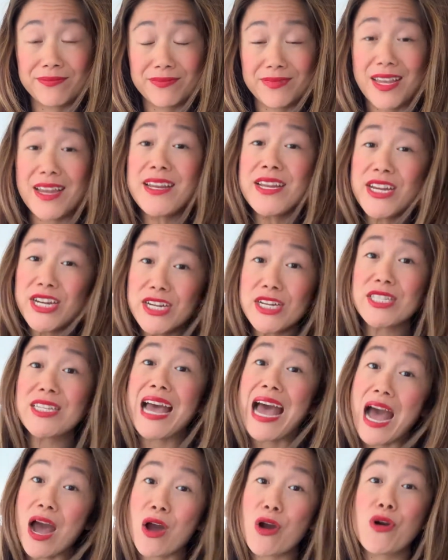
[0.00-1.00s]
And here's
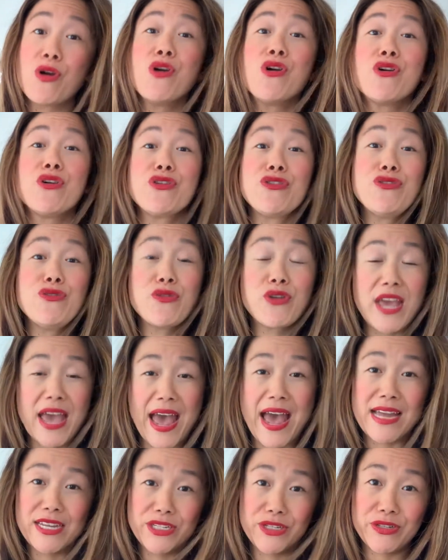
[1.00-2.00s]
how you
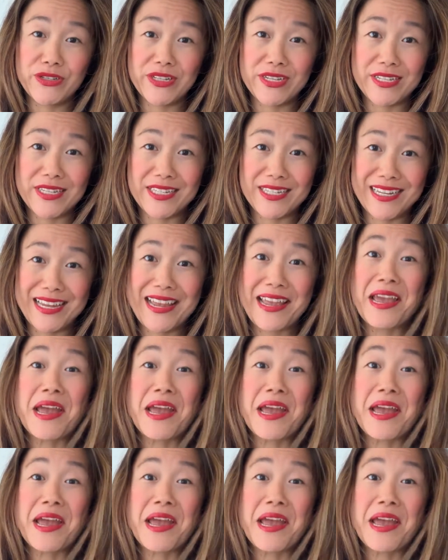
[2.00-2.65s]
can do this.